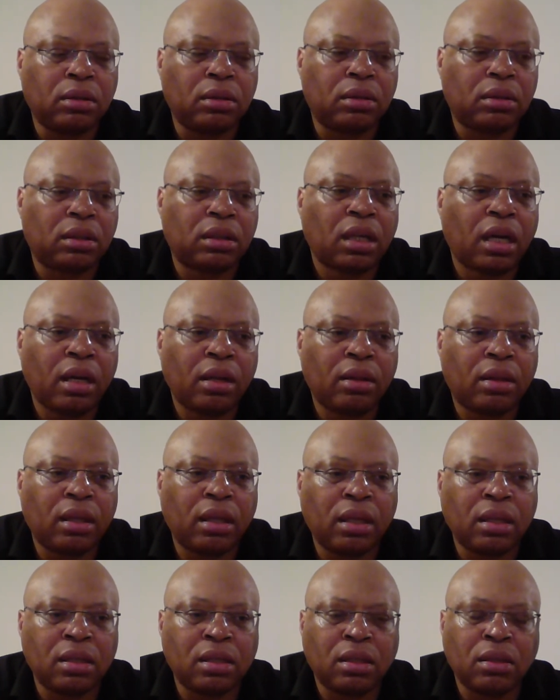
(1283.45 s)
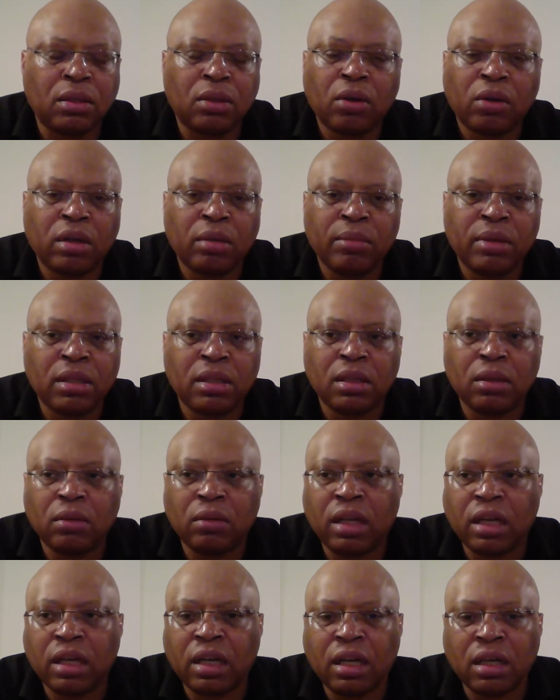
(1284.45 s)
sign things and documents and all
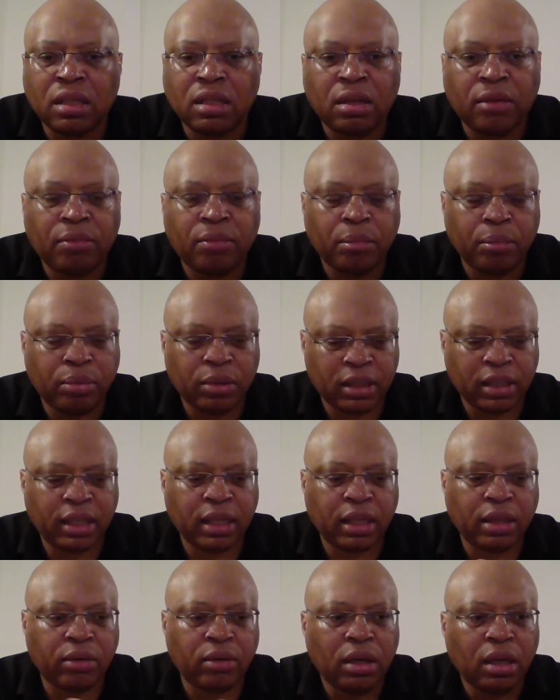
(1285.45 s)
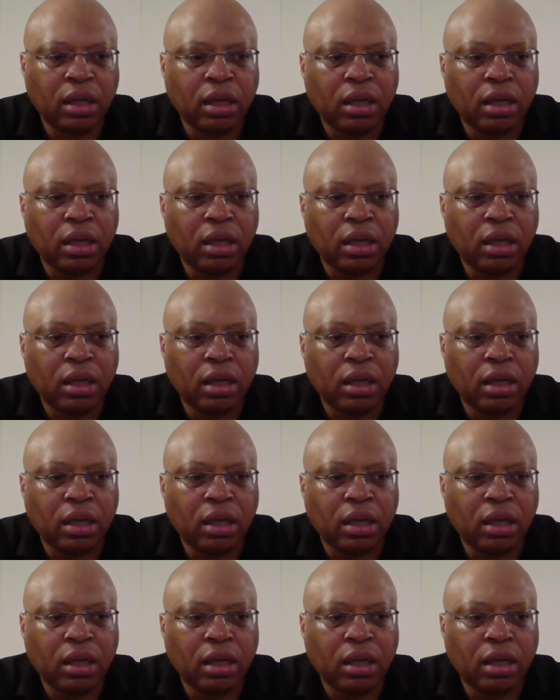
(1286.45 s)
that kind of stuff and put together